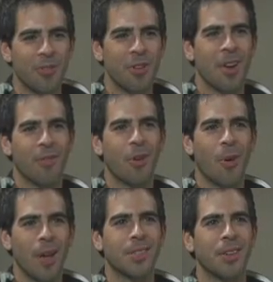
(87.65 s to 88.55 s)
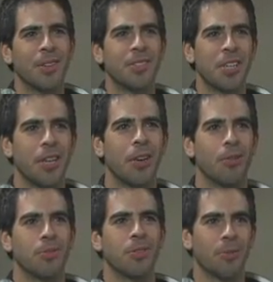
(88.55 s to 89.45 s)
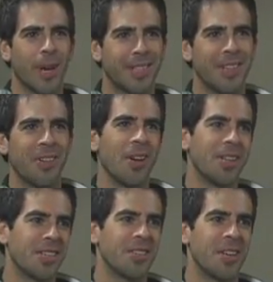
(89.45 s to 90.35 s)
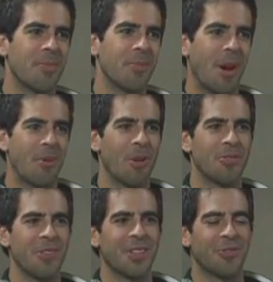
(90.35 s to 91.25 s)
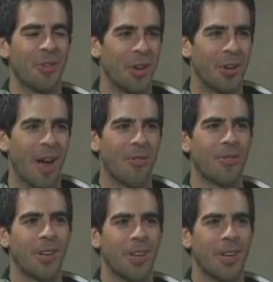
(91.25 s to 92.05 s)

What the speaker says: if you have Quentin Tarantino directing your audition tape and Robert Rodriguez photographing